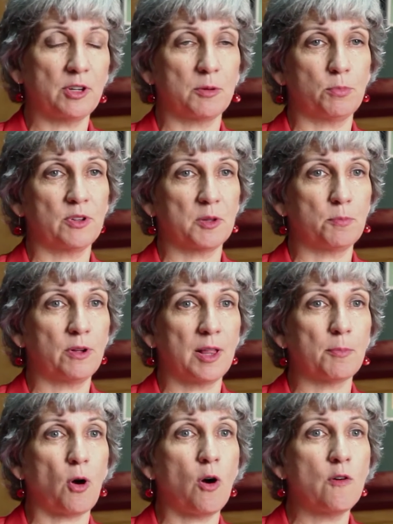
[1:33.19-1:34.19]
you could put the
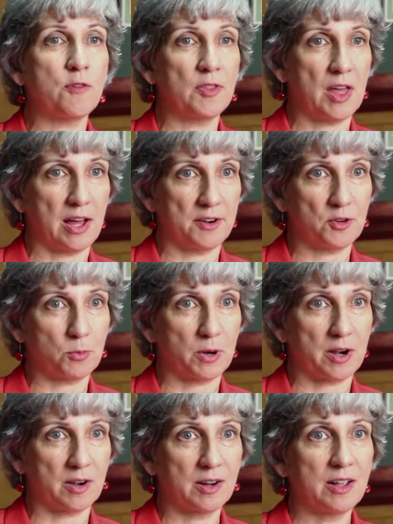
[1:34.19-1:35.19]
pull-up over the
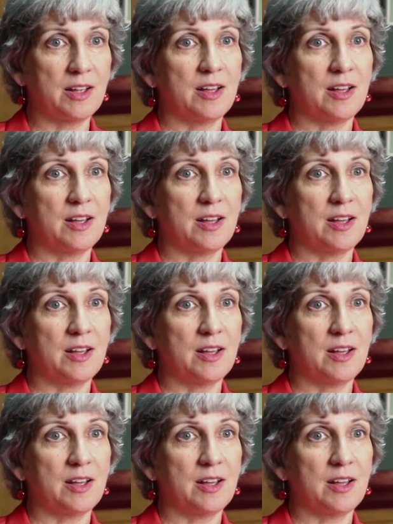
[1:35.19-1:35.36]
underwear.